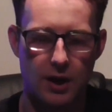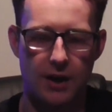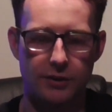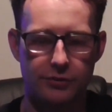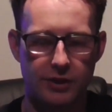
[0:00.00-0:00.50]

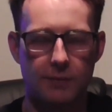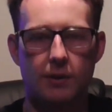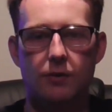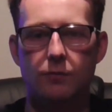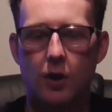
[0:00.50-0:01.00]
You see
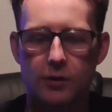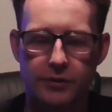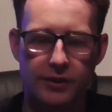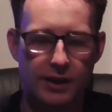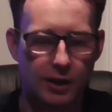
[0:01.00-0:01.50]
him get
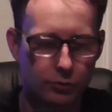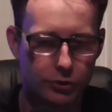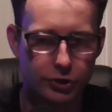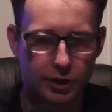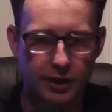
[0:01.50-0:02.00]
involved in the kick
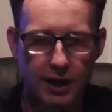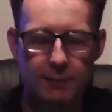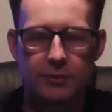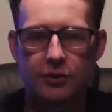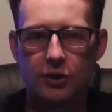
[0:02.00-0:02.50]
return
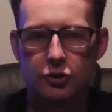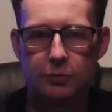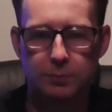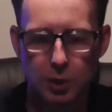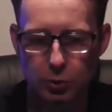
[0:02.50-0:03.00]
game. He's an
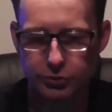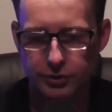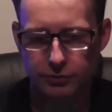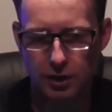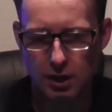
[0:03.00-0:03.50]

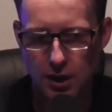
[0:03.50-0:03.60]
explosive